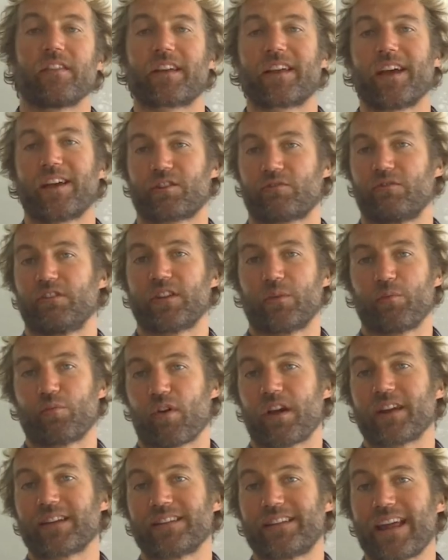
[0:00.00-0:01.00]
The categories it
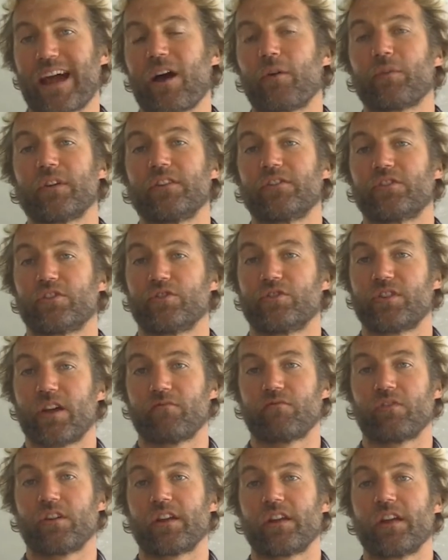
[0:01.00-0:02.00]
breaks down into
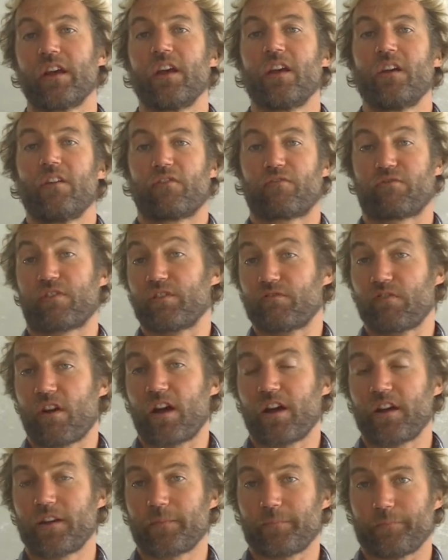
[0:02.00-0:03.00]
generally free
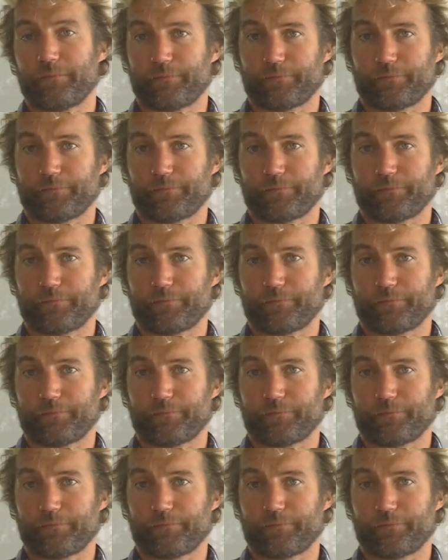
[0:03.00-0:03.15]
ride,